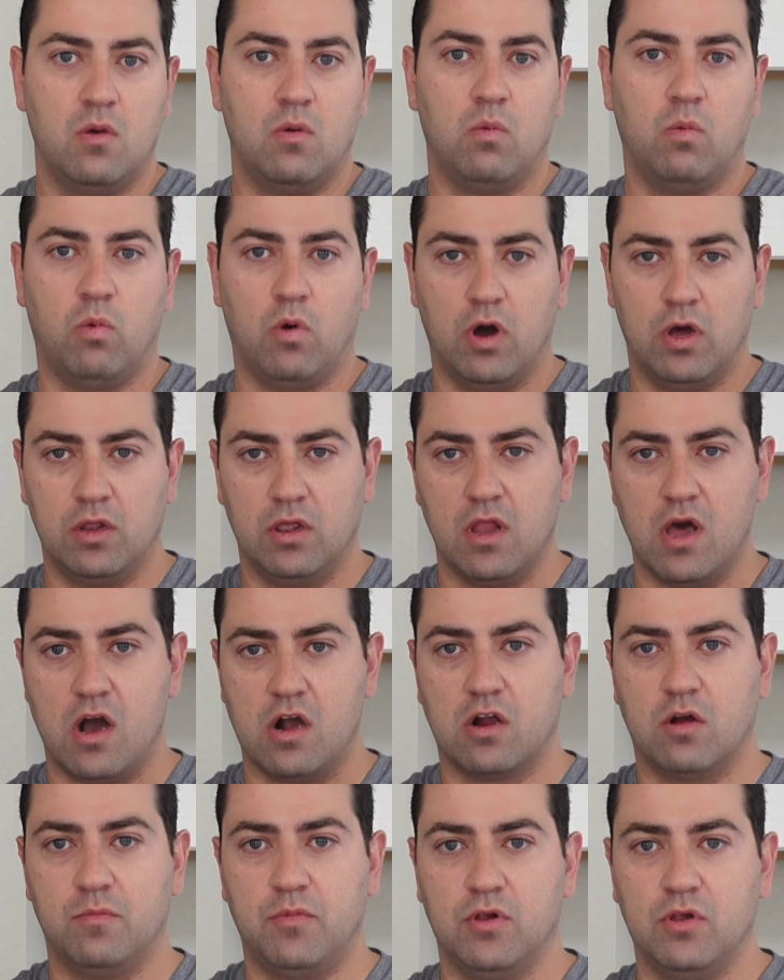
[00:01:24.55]
one
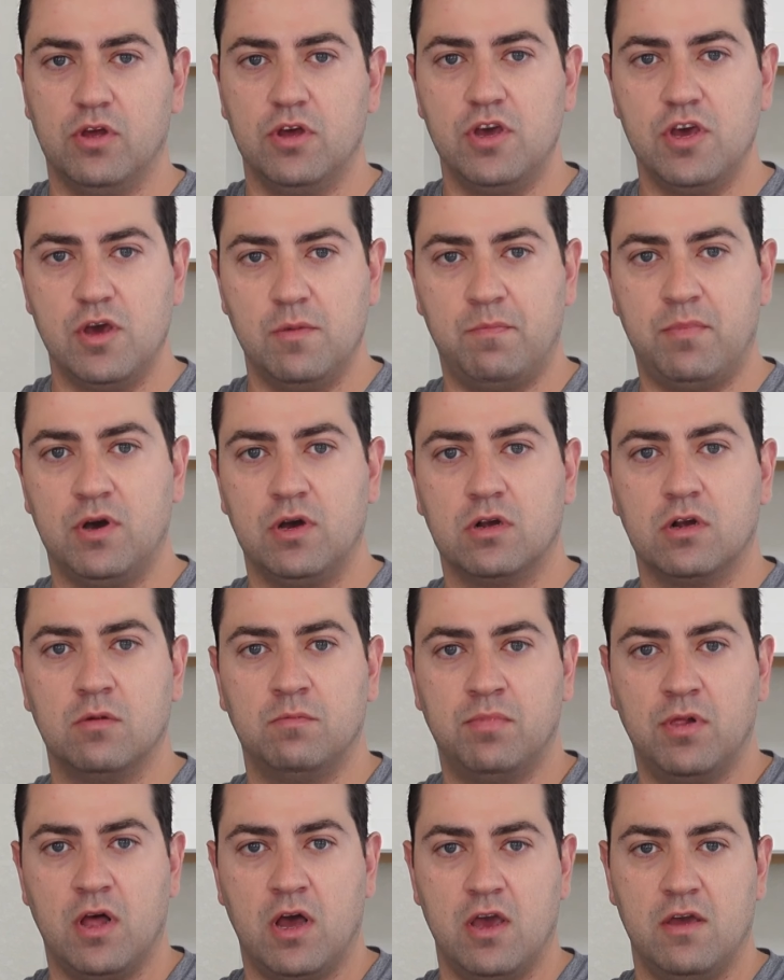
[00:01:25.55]
lockable
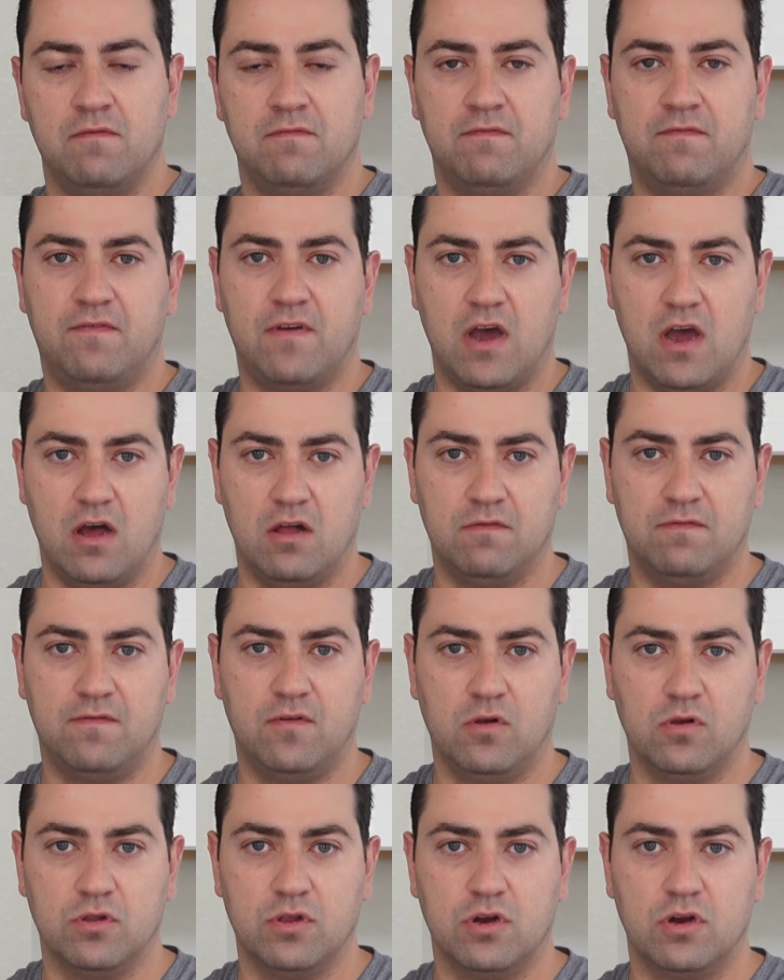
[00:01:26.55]
HIPAA-compliant file
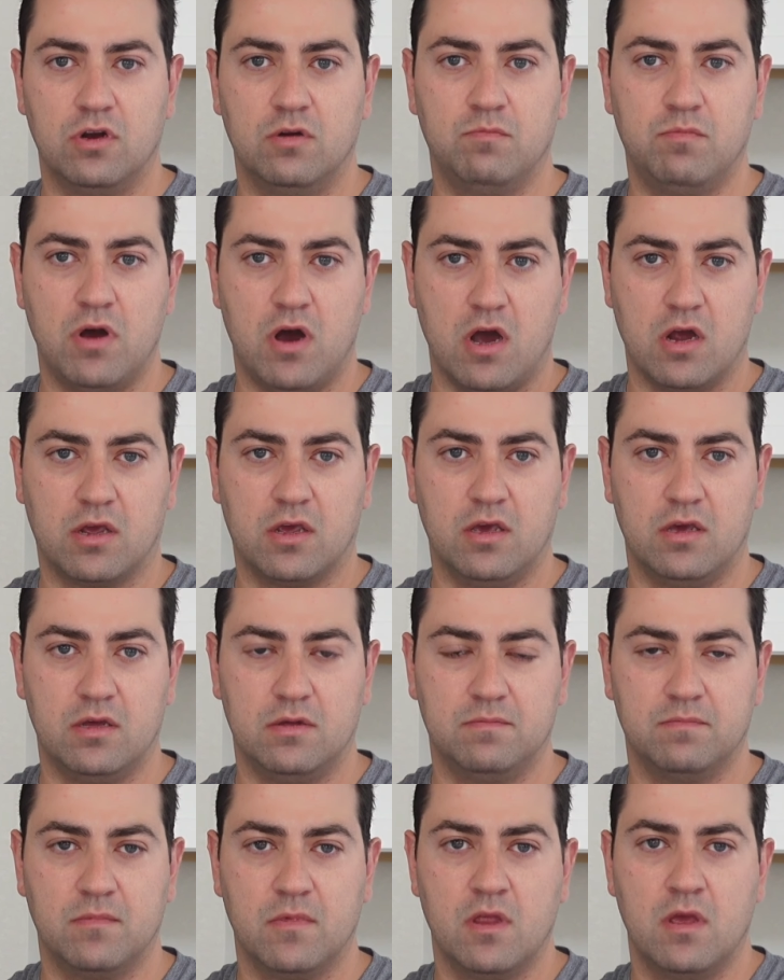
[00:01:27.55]
folder
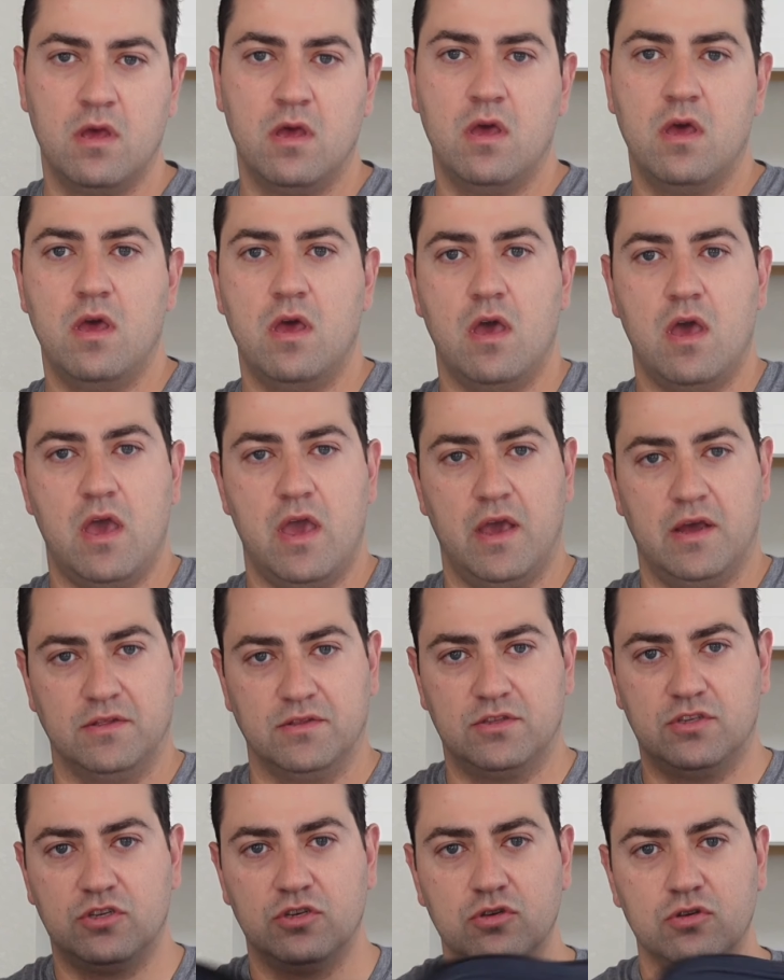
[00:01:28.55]
pocket,
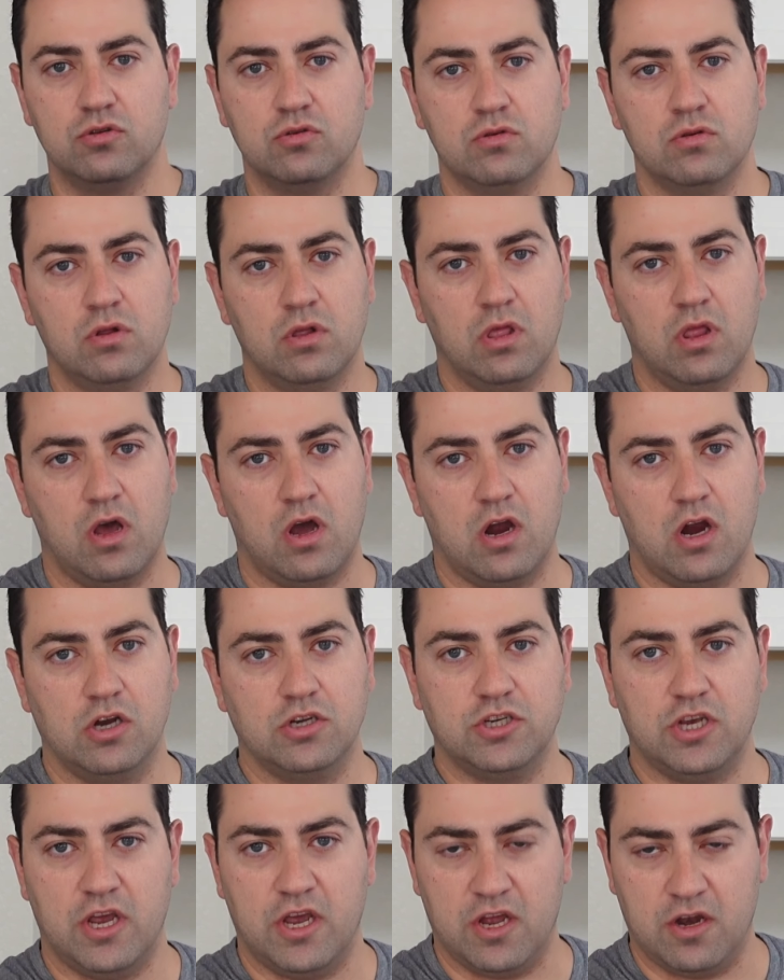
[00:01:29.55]
and two
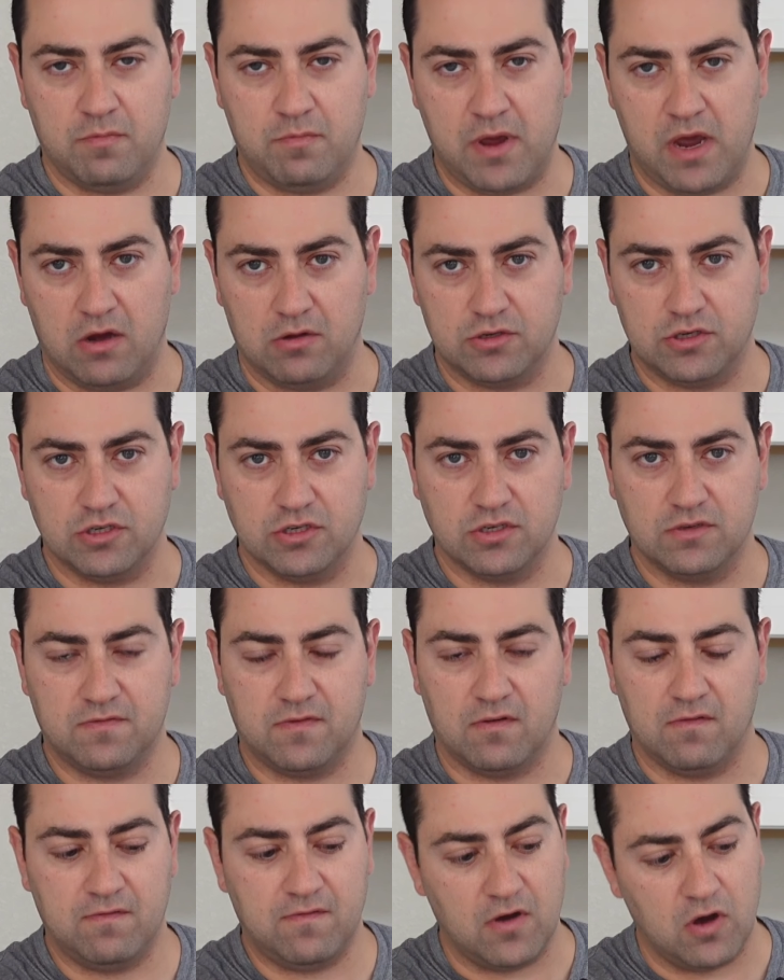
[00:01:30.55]
large end pouches
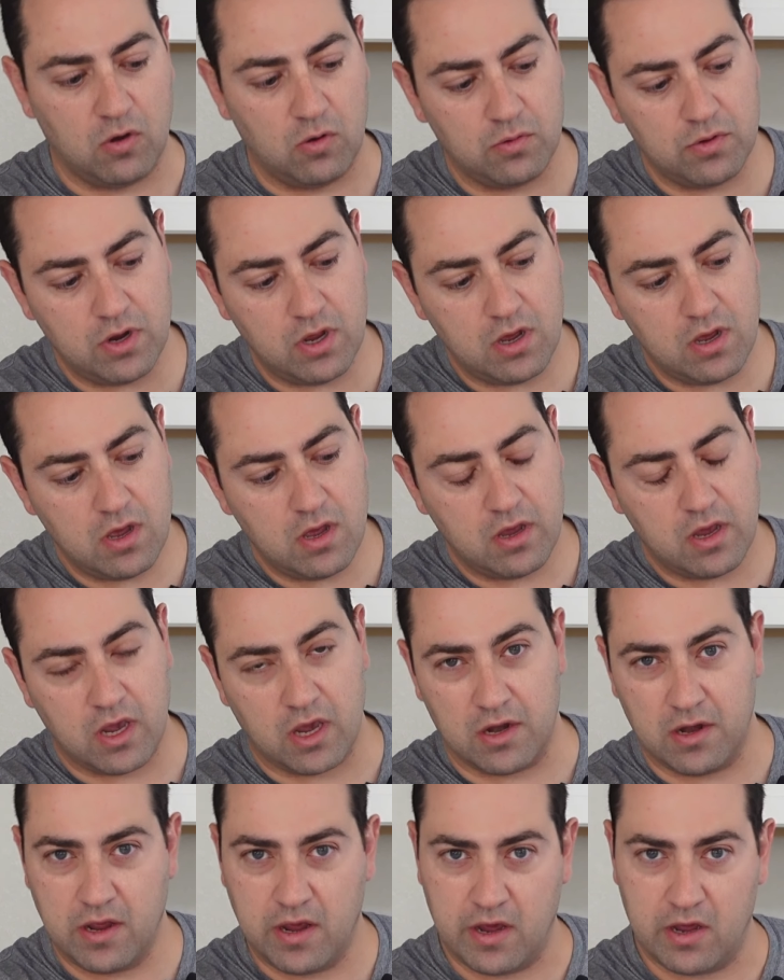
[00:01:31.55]
for phone
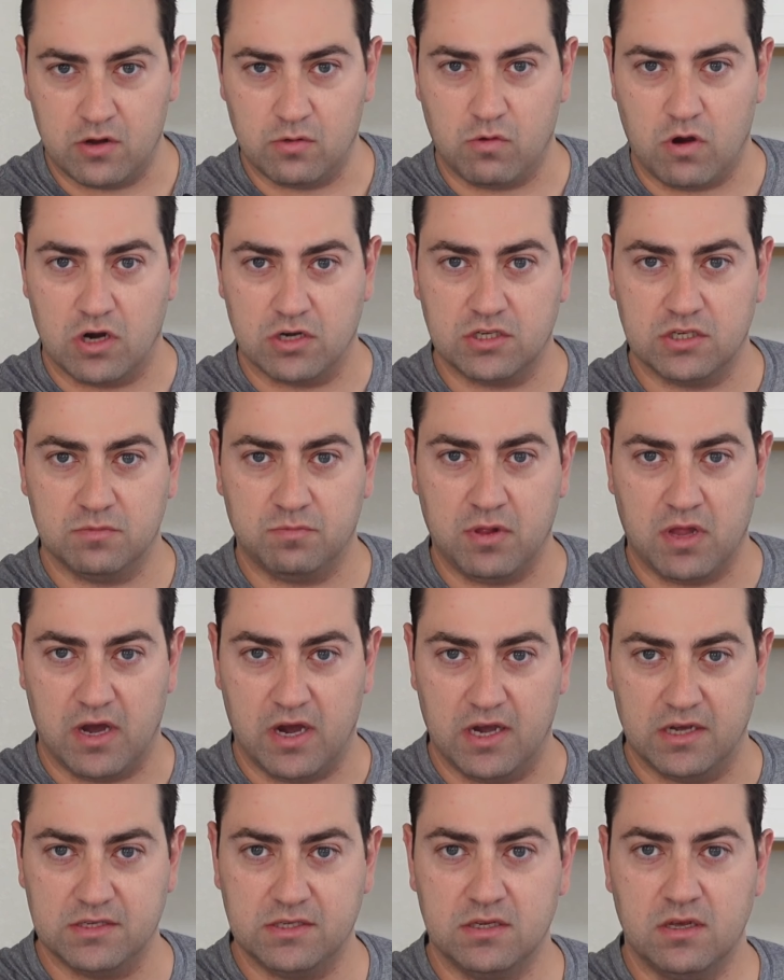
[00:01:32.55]
and hand wash
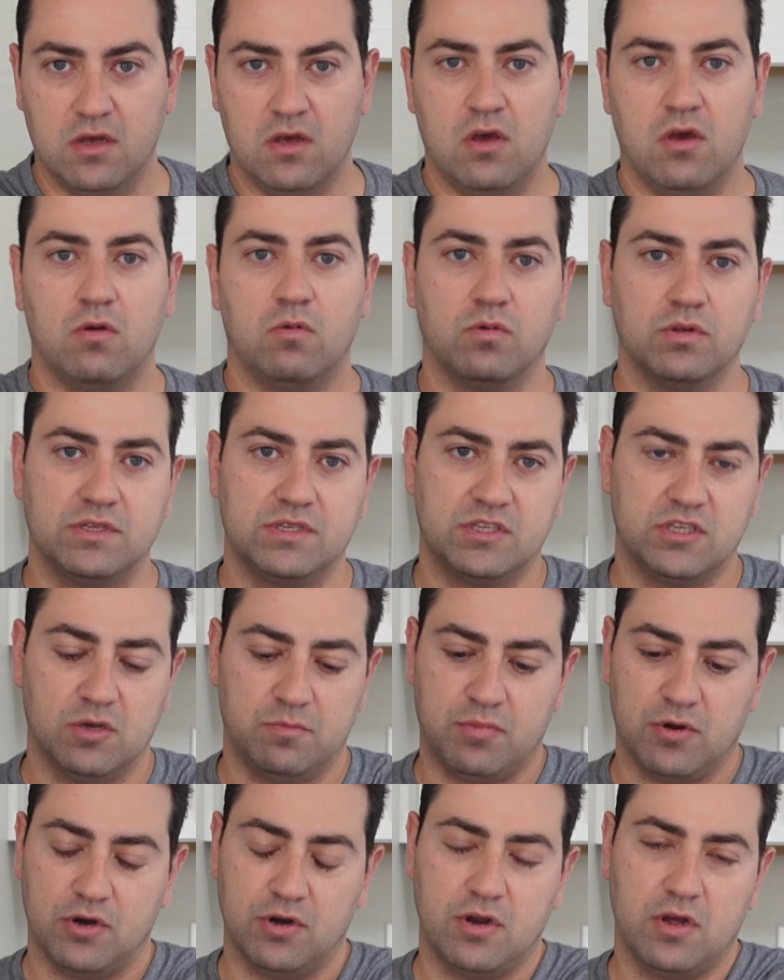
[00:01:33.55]
supplies with
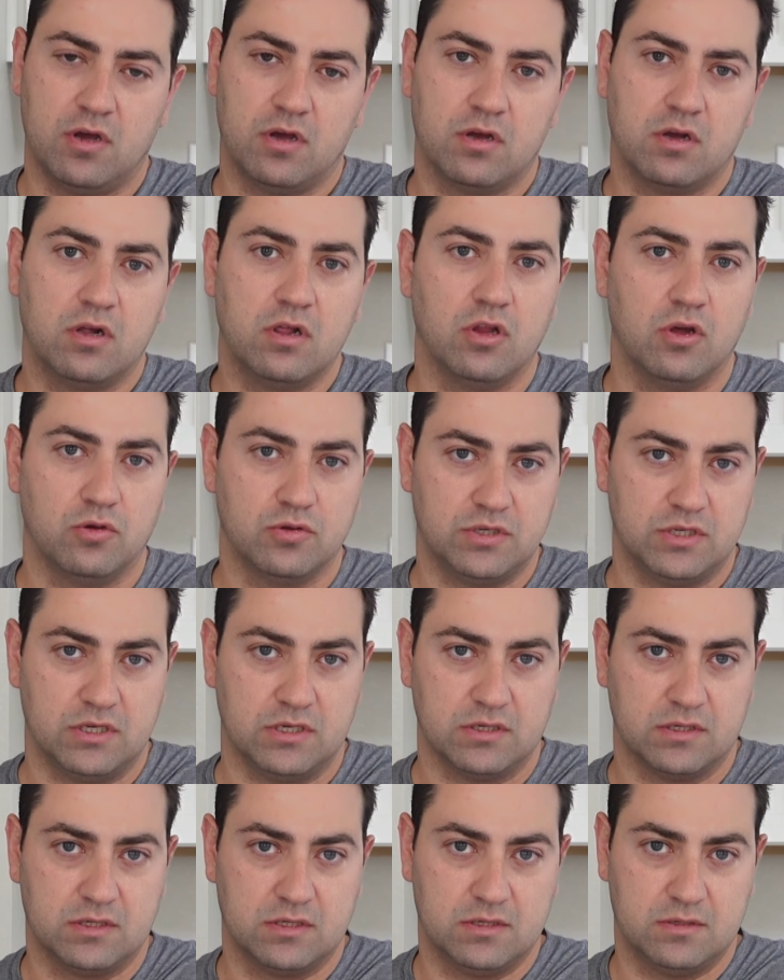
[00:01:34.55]
zippered
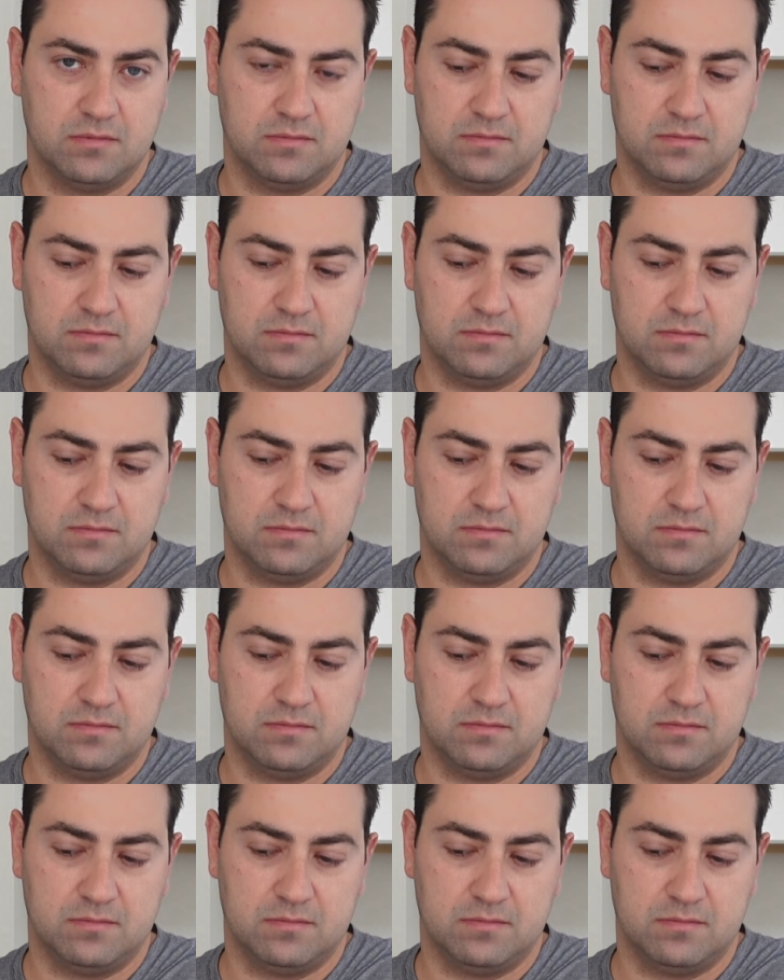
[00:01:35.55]
closings.